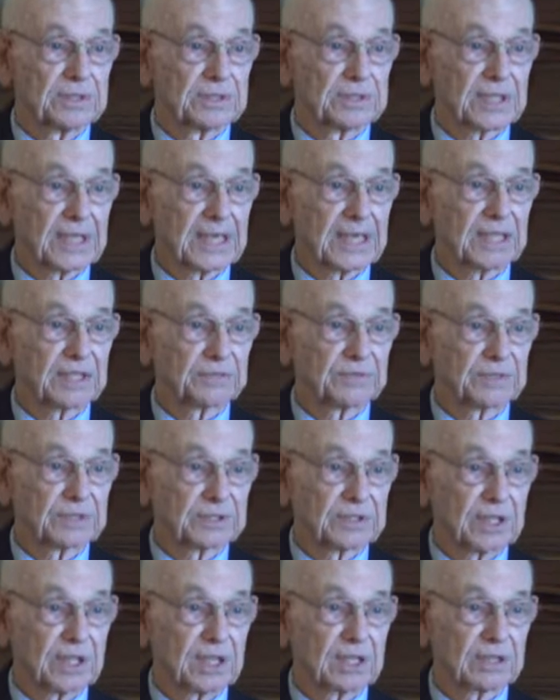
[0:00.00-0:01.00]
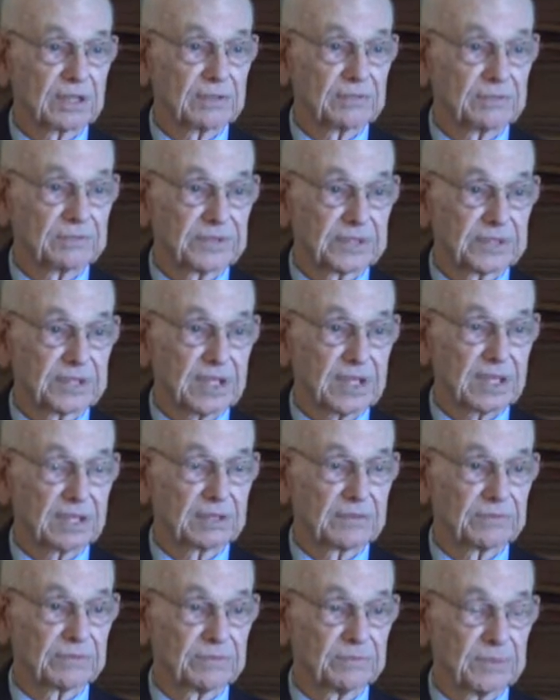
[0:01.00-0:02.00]
as house
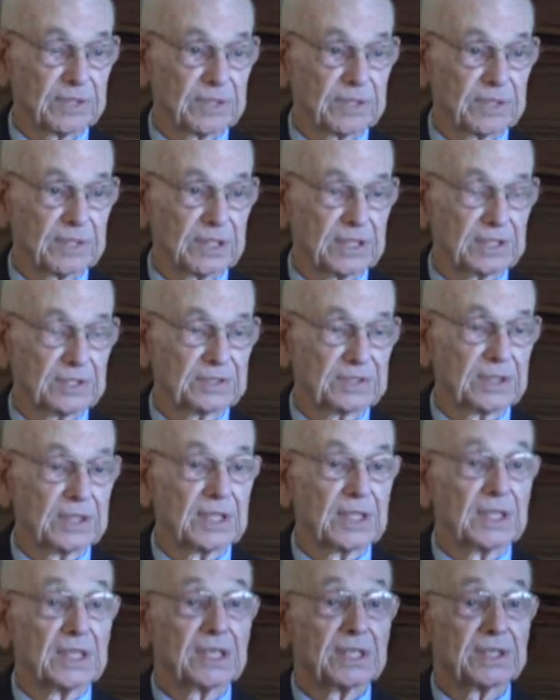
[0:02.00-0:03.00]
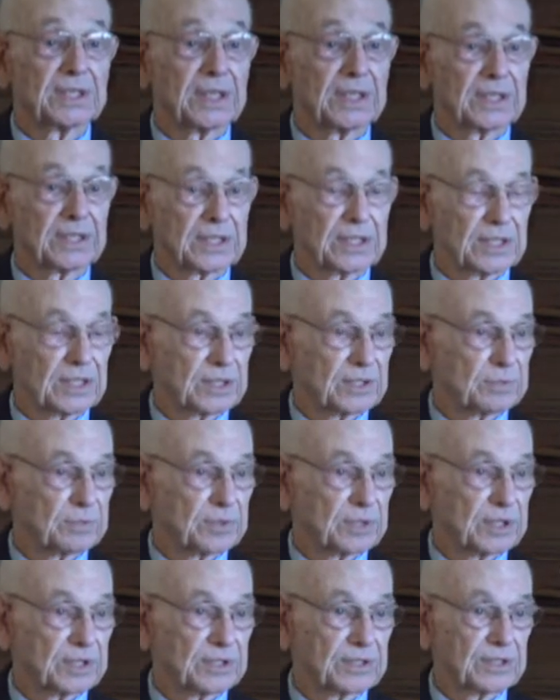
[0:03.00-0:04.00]
photographer many years. Now the other
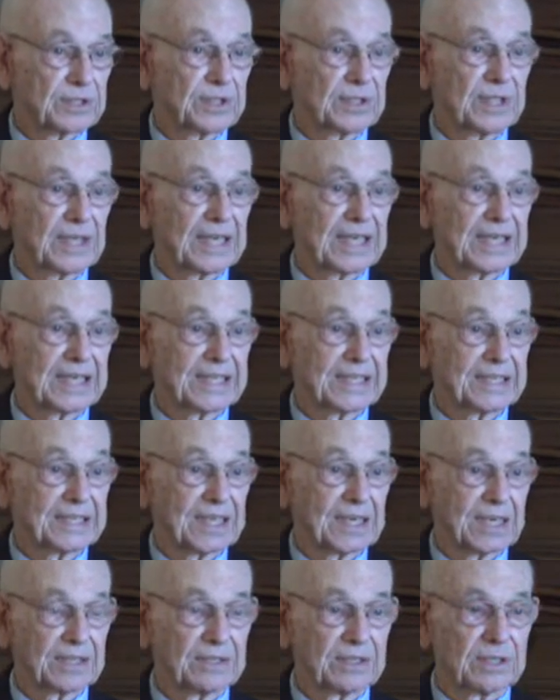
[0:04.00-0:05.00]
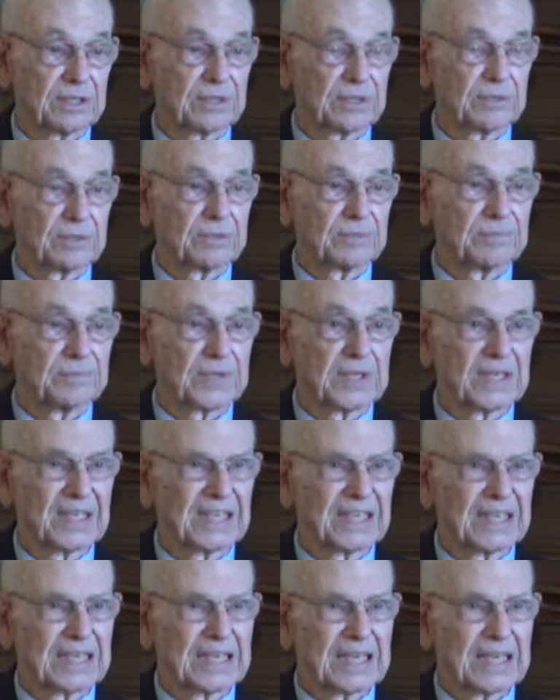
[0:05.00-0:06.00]
brother I did not know.
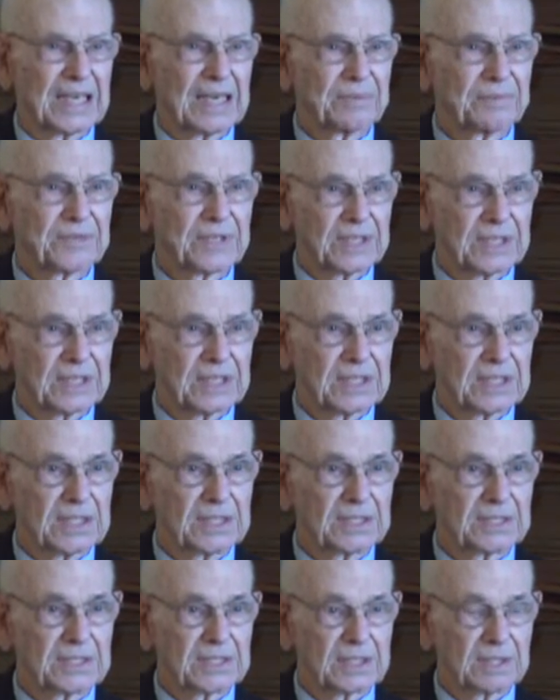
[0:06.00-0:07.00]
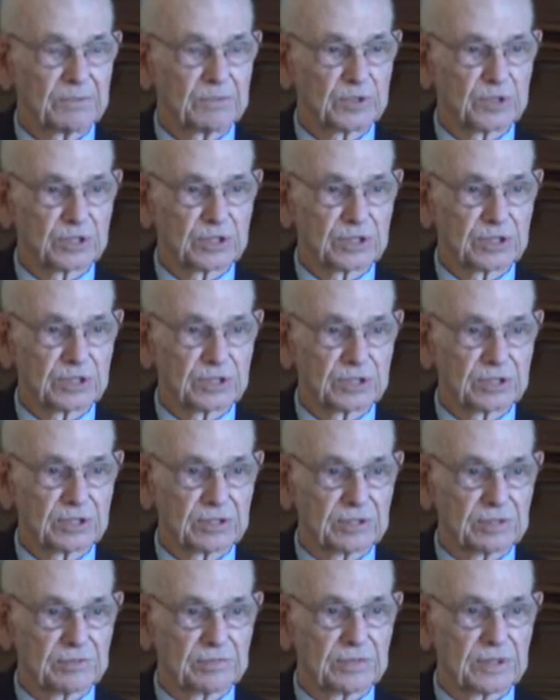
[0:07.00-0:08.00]
I'm thinking his name was Earl,
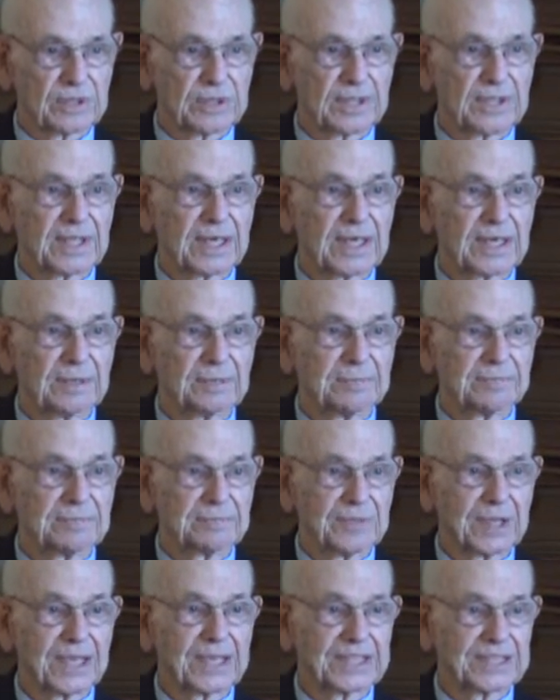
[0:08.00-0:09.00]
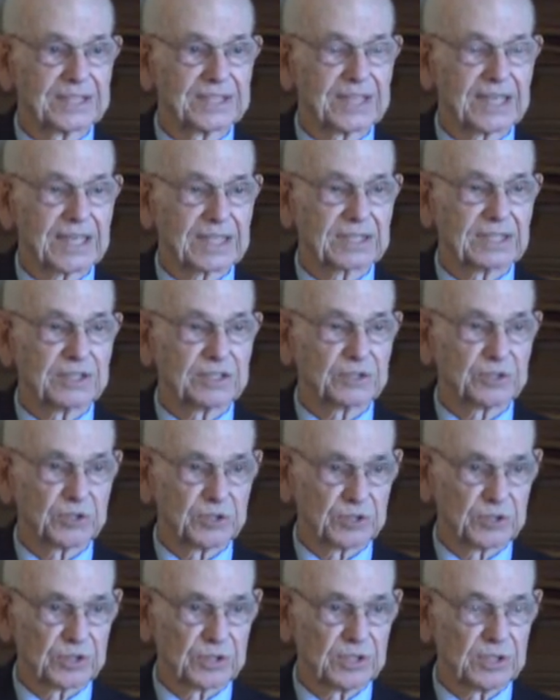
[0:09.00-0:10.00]
but I'm not exactly
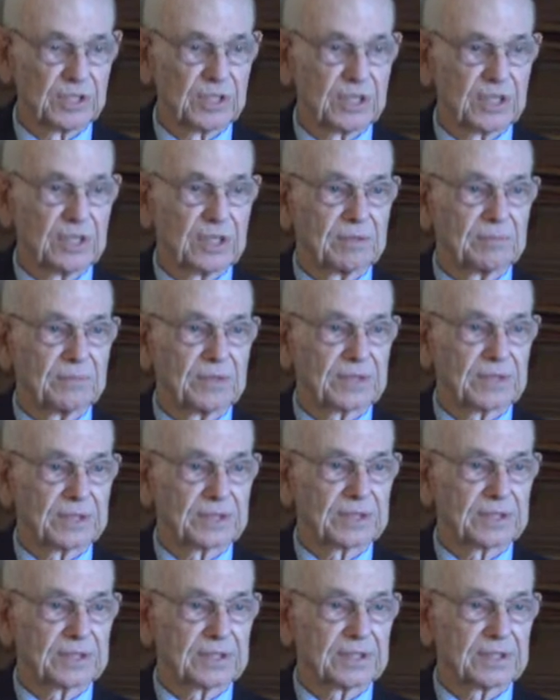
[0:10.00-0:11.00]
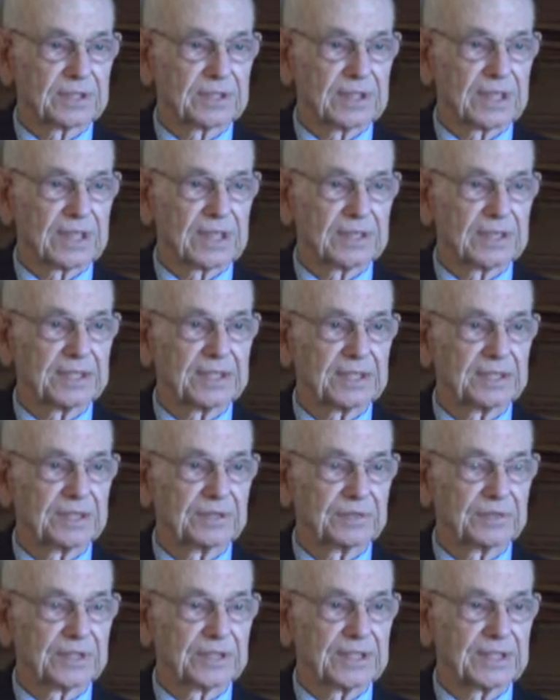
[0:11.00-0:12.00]
sure. But I did
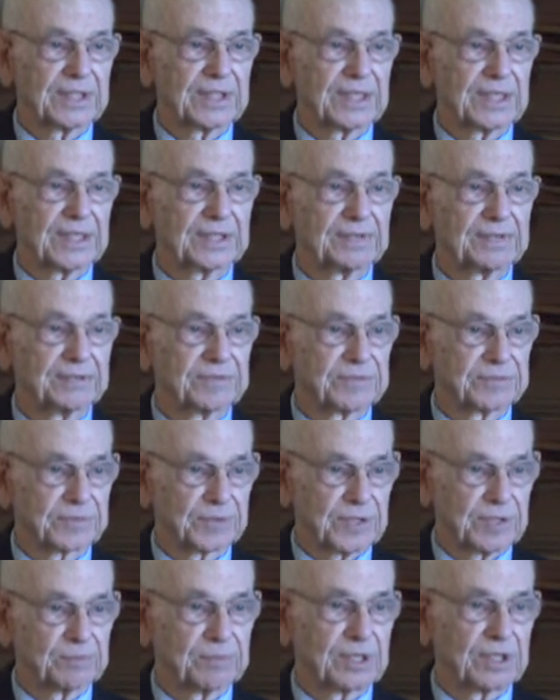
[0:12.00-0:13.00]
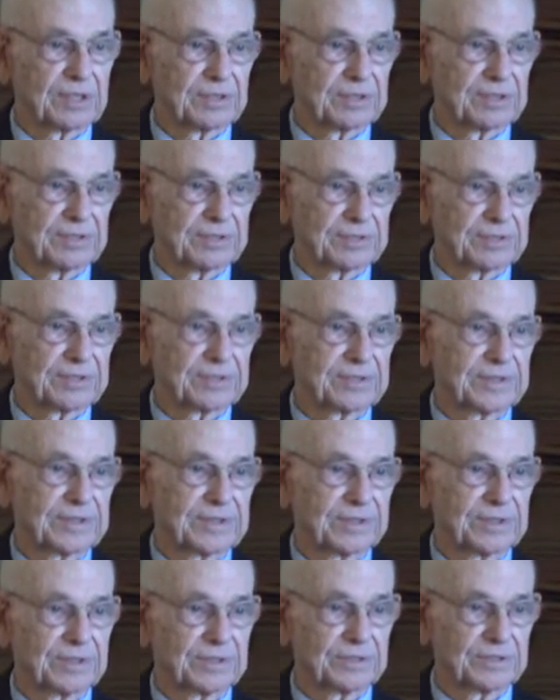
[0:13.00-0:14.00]
know that he had three brothers,
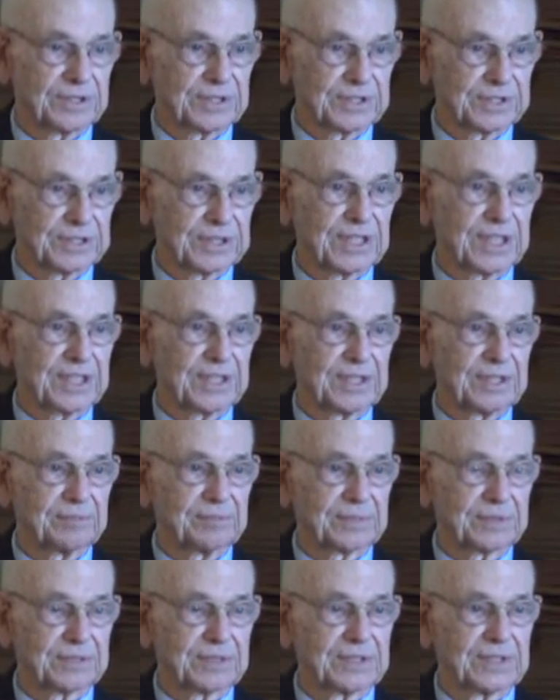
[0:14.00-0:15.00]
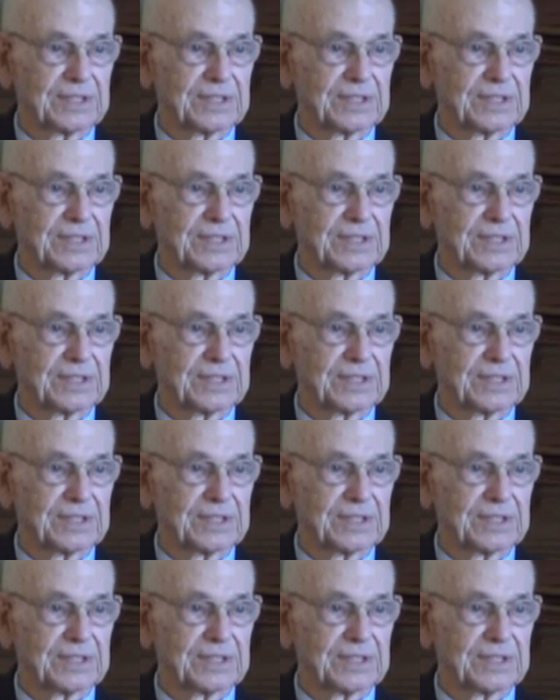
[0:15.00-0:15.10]
including James.